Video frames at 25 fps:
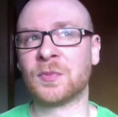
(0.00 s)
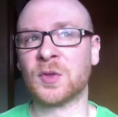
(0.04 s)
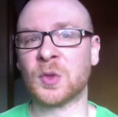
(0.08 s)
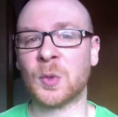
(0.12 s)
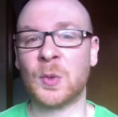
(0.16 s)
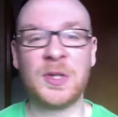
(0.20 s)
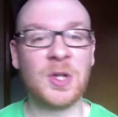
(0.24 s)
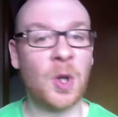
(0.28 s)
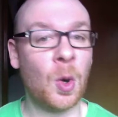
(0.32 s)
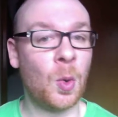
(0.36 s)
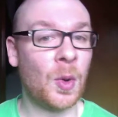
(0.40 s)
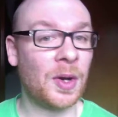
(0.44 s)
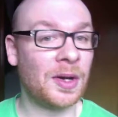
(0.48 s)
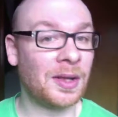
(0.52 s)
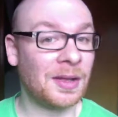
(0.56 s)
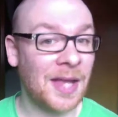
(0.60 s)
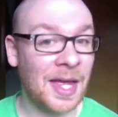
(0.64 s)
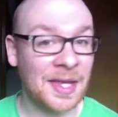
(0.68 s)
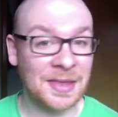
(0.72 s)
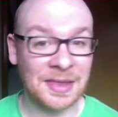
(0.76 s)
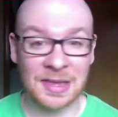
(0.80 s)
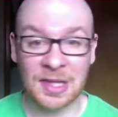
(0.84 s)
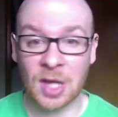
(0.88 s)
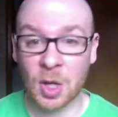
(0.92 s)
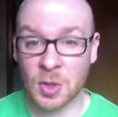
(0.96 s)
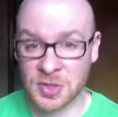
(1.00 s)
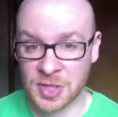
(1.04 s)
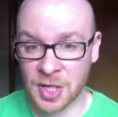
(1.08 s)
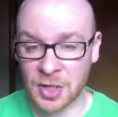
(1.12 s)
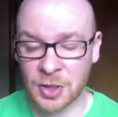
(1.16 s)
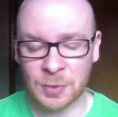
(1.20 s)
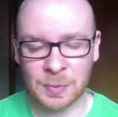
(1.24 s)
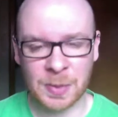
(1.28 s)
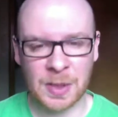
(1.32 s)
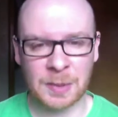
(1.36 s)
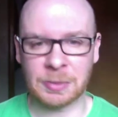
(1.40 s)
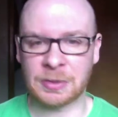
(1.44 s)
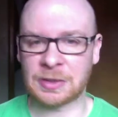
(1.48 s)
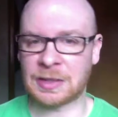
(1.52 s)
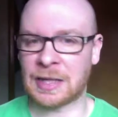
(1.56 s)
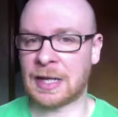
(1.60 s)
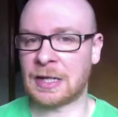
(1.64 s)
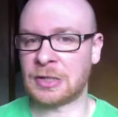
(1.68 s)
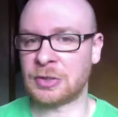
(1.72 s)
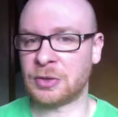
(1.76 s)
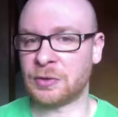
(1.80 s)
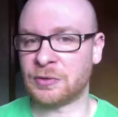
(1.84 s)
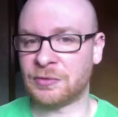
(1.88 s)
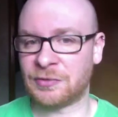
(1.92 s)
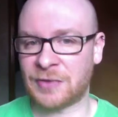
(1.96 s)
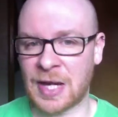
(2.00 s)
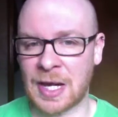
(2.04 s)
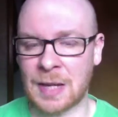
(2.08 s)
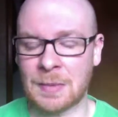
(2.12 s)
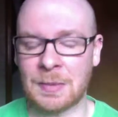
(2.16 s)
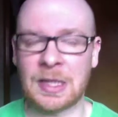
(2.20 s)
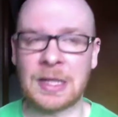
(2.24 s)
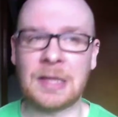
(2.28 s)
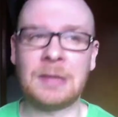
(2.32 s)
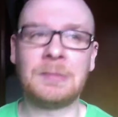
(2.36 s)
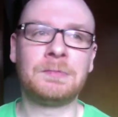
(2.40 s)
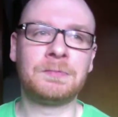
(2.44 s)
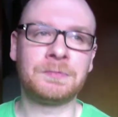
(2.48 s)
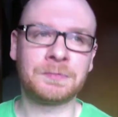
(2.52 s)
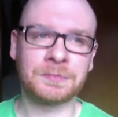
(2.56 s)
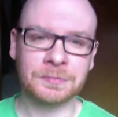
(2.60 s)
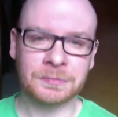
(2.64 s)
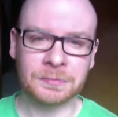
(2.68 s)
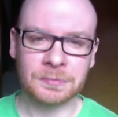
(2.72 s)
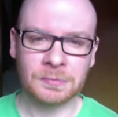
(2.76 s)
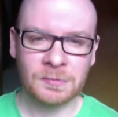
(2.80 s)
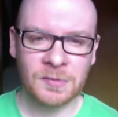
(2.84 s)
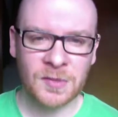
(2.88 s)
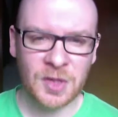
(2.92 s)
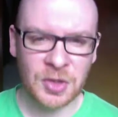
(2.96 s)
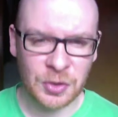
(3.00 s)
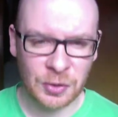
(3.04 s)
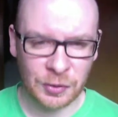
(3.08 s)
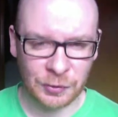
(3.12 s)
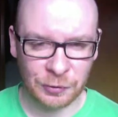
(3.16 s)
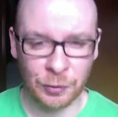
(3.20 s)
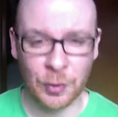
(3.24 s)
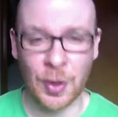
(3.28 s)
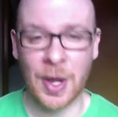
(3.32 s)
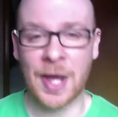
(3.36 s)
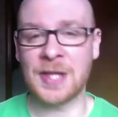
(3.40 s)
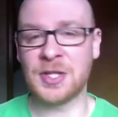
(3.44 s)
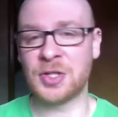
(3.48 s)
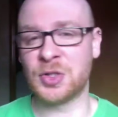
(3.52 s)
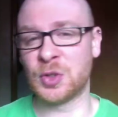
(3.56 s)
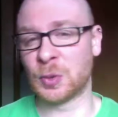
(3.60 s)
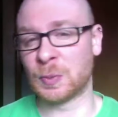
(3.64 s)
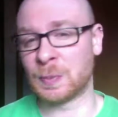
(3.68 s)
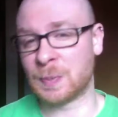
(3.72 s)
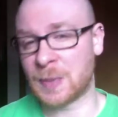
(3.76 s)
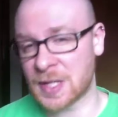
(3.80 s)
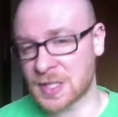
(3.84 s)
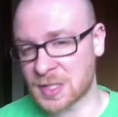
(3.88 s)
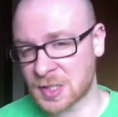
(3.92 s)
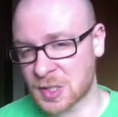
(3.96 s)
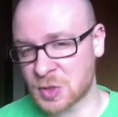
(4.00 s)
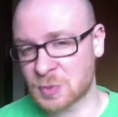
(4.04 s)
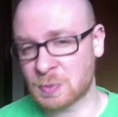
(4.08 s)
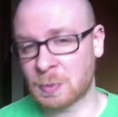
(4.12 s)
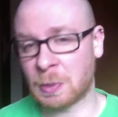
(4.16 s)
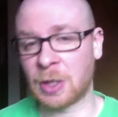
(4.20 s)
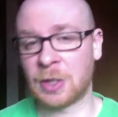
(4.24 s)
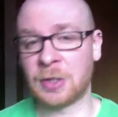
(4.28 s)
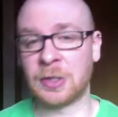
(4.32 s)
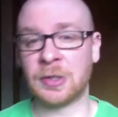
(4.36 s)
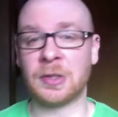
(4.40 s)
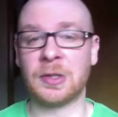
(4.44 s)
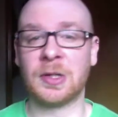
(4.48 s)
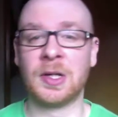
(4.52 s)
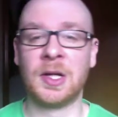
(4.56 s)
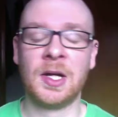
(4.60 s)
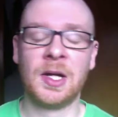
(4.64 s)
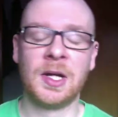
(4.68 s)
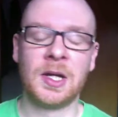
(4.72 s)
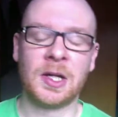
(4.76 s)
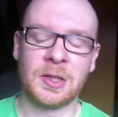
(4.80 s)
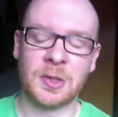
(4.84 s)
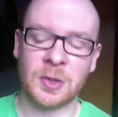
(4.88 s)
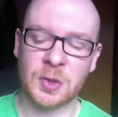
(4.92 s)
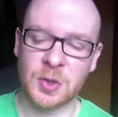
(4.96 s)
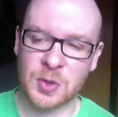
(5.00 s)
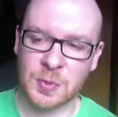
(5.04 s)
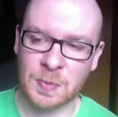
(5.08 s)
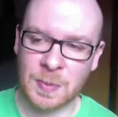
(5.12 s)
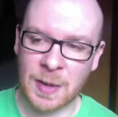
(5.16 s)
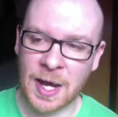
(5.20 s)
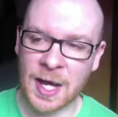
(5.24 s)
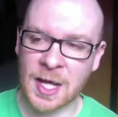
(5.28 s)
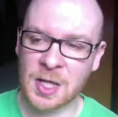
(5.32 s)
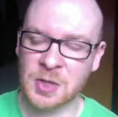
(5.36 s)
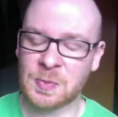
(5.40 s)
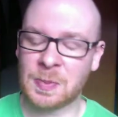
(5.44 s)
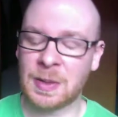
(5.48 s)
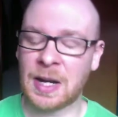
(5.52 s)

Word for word: We don't want to let those other people down, your family, your friends, your business partner, your spouse.